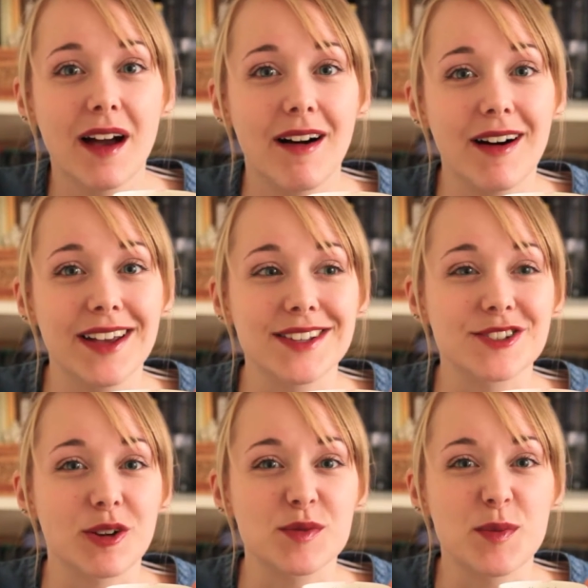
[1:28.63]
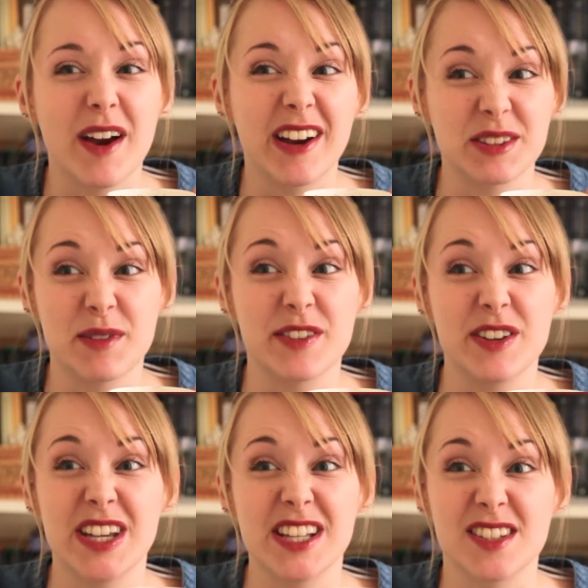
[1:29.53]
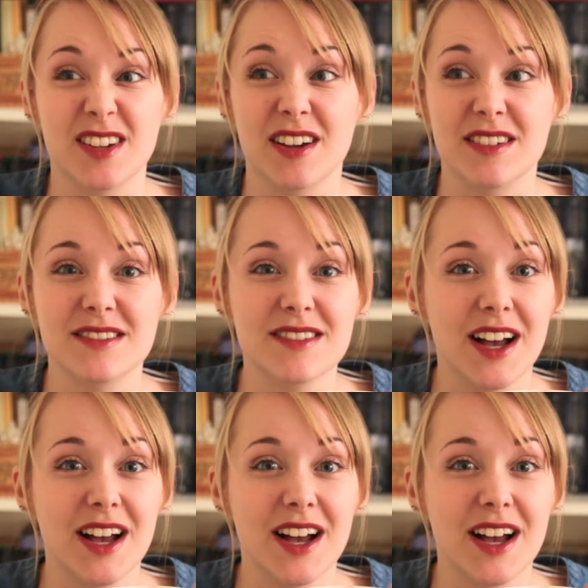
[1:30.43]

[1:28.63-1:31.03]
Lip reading: I stopped wearing them a few years ago,